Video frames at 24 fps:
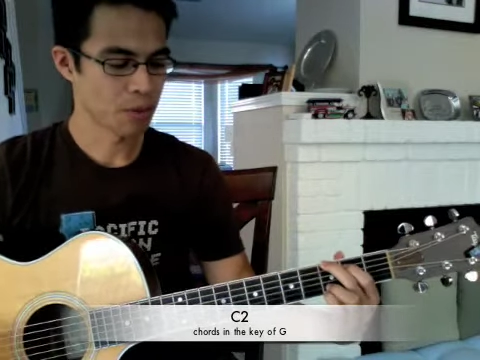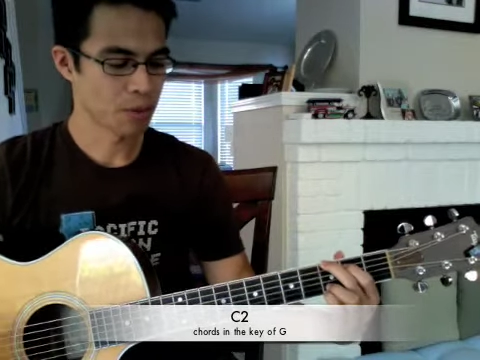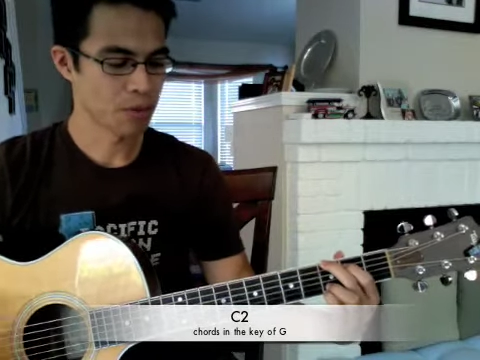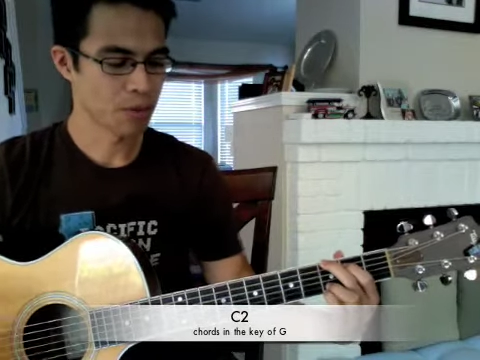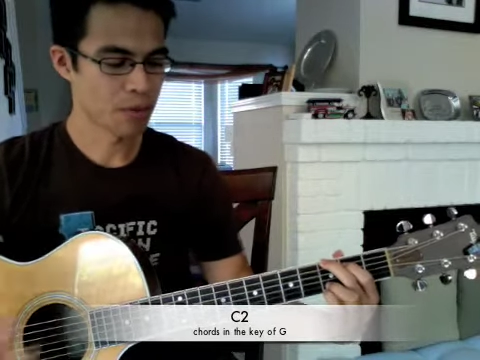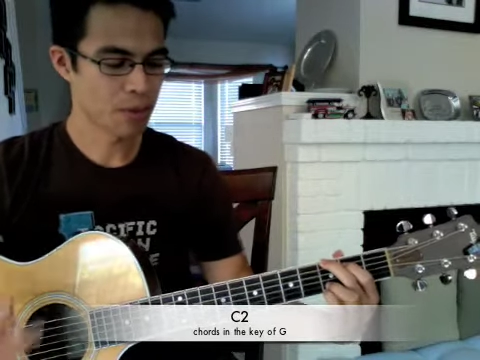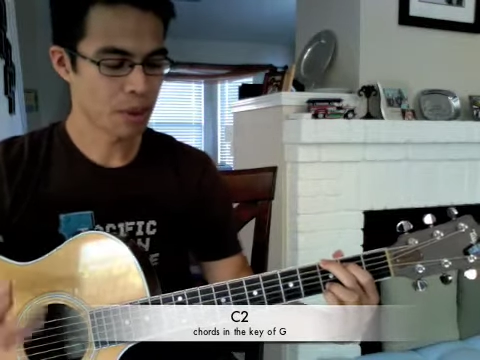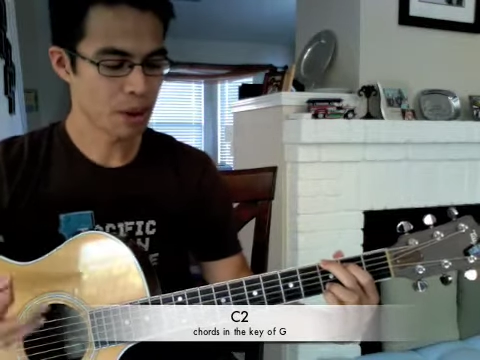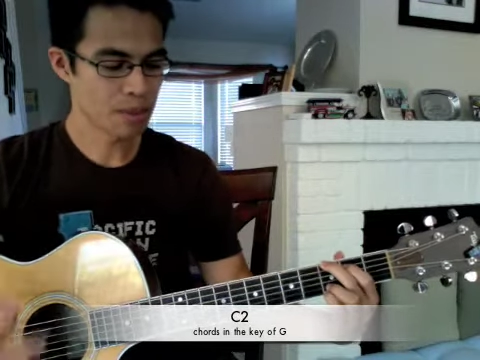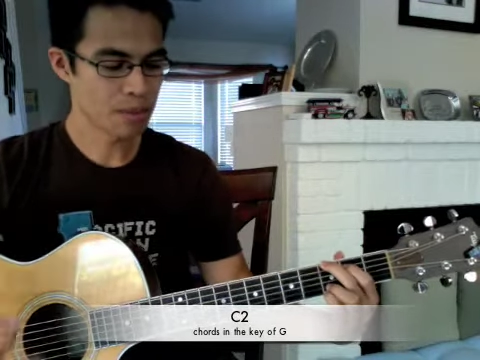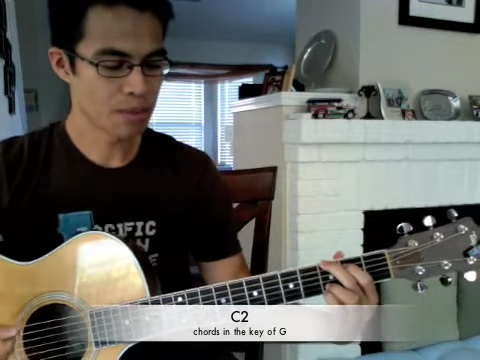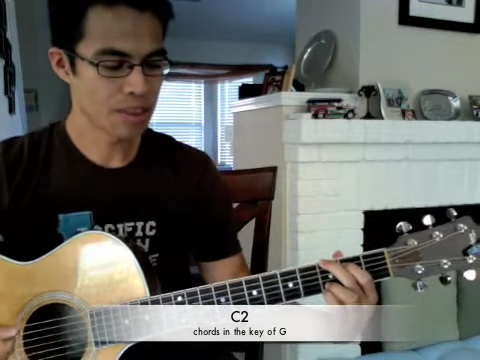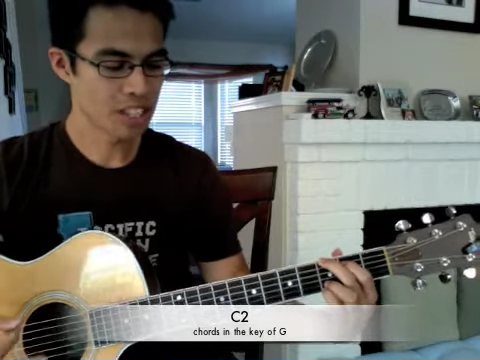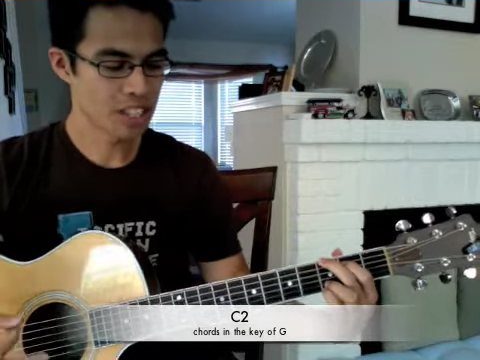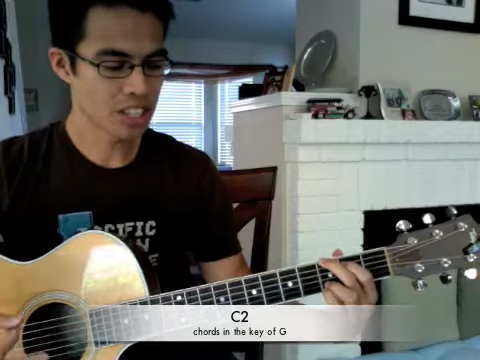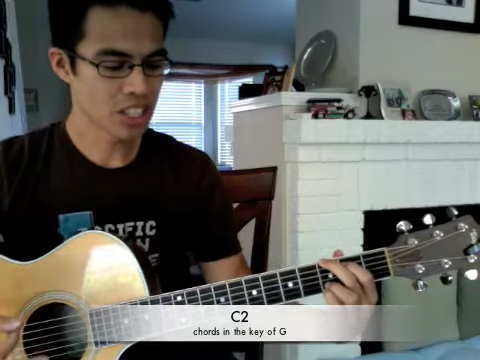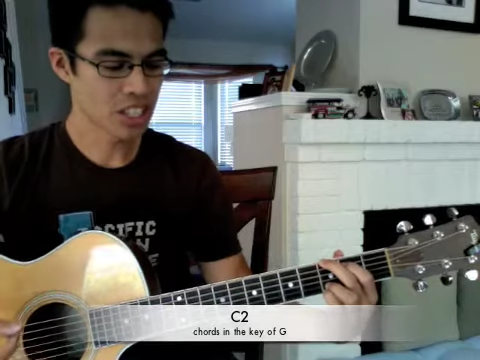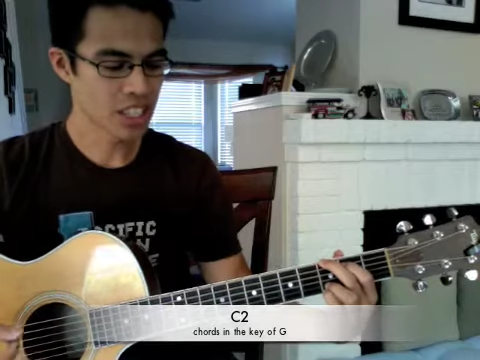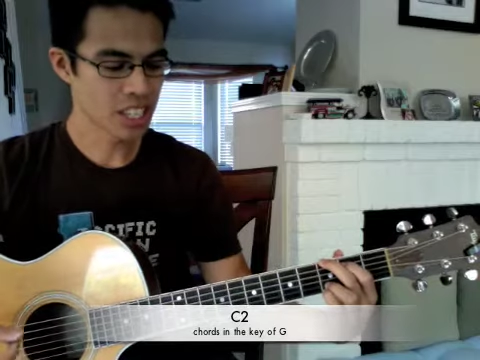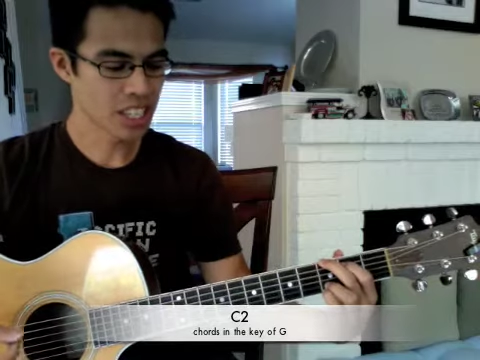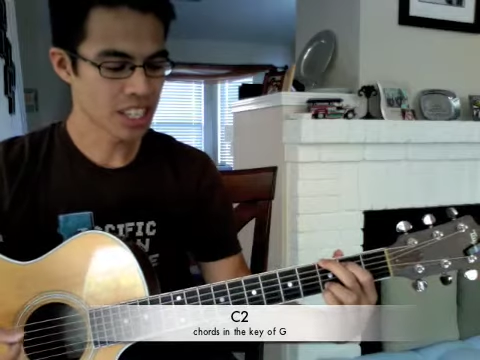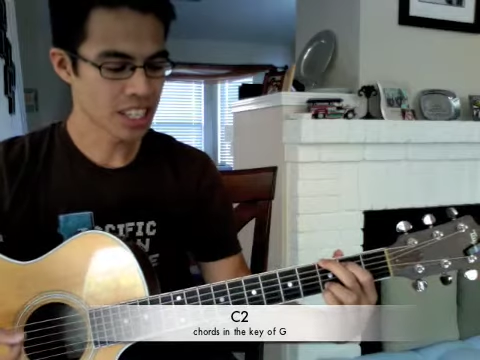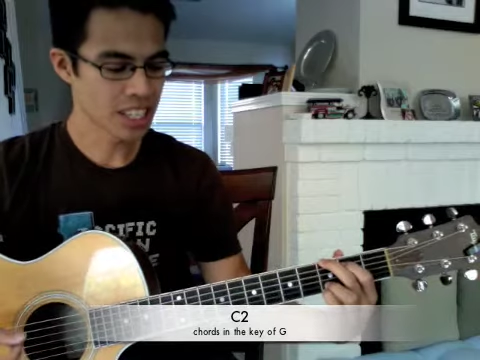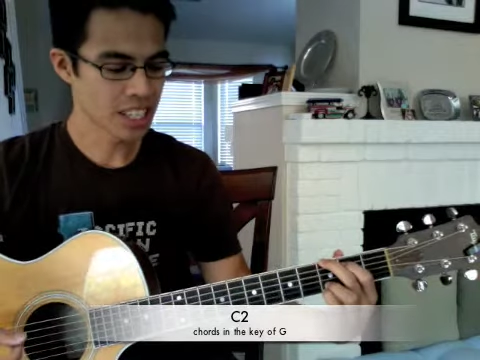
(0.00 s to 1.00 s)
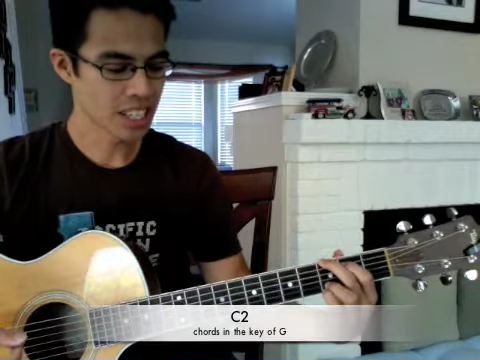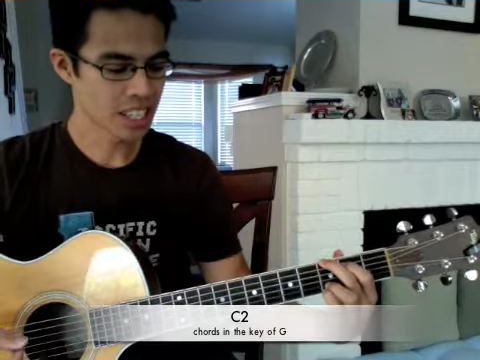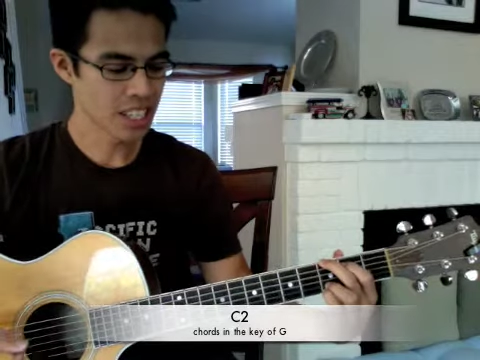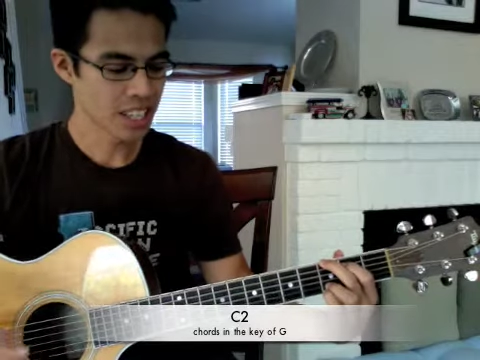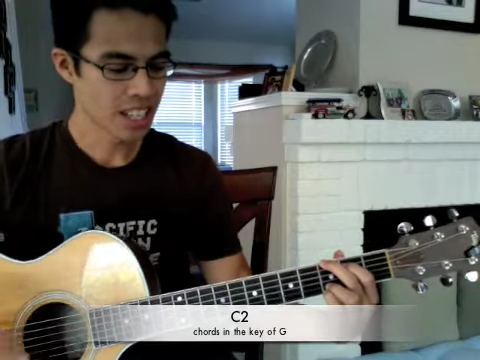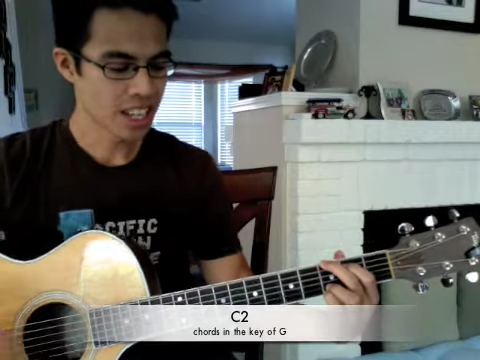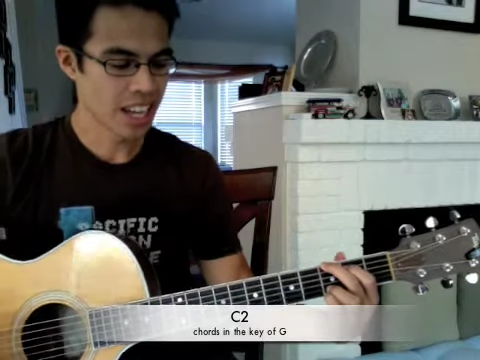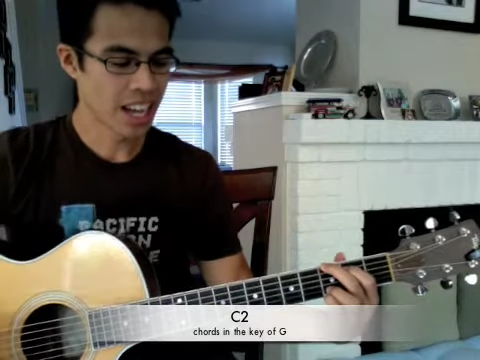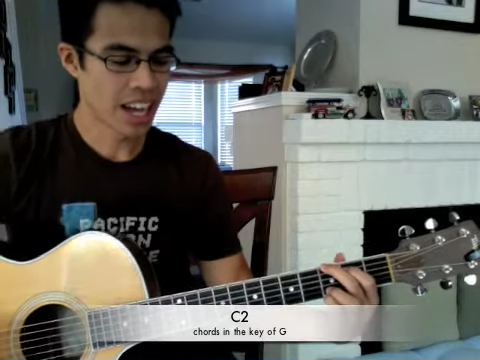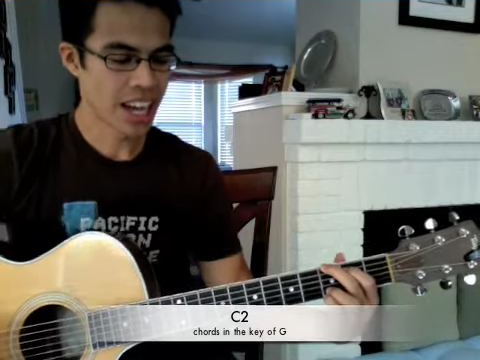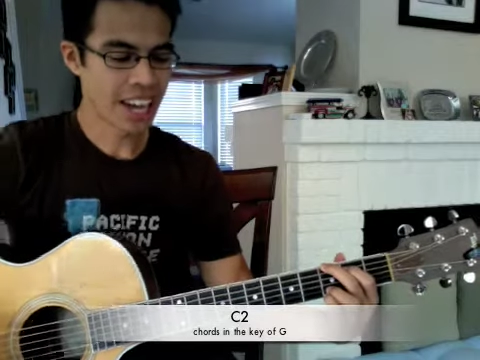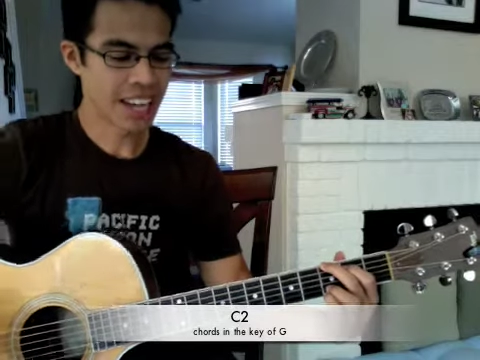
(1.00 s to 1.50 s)
from the G,
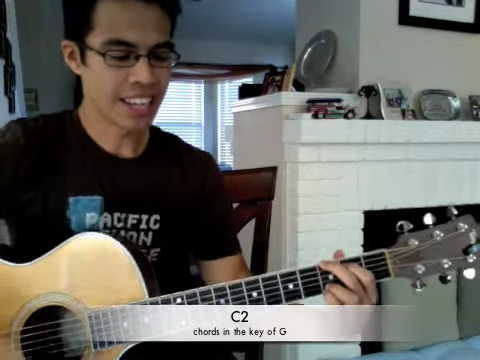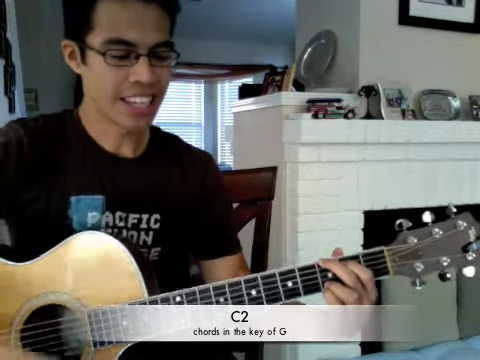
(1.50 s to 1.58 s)
I